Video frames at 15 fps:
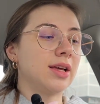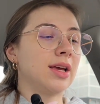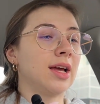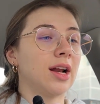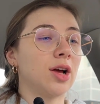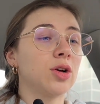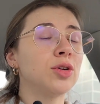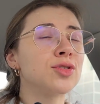
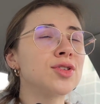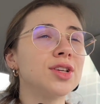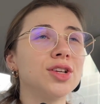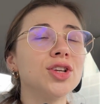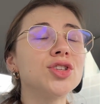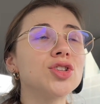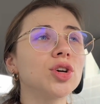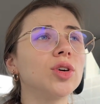and I also
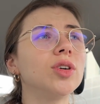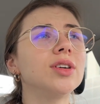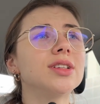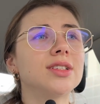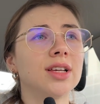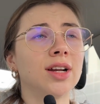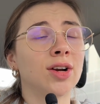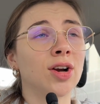need to cook
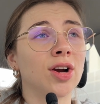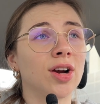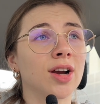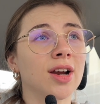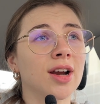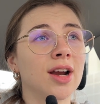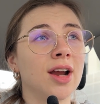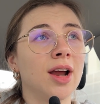
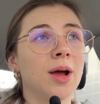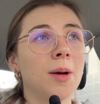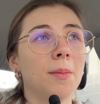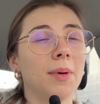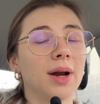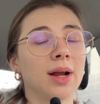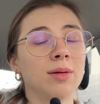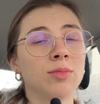dinner,
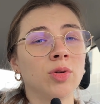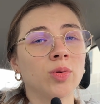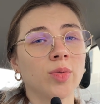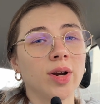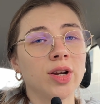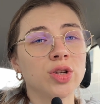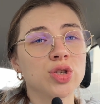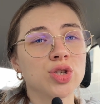but I'm
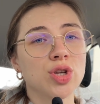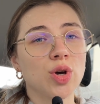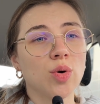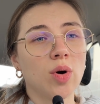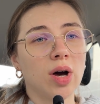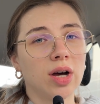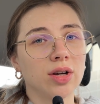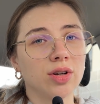already so
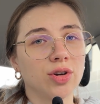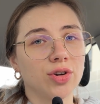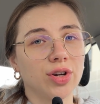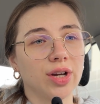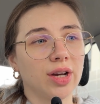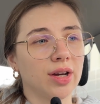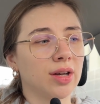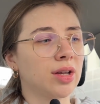
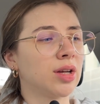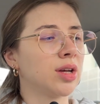hungry.